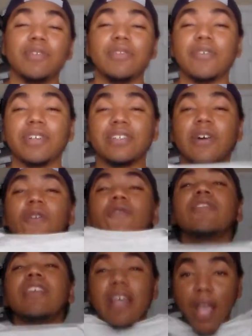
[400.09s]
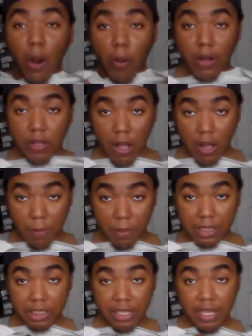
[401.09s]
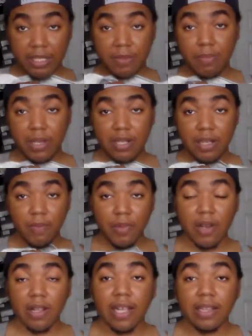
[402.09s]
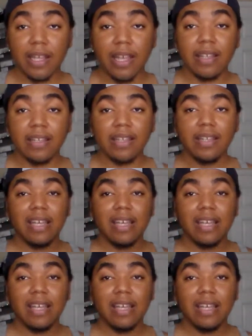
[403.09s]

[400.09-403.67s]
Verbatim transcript: you know this whole thing where it's all up the chest button up all like that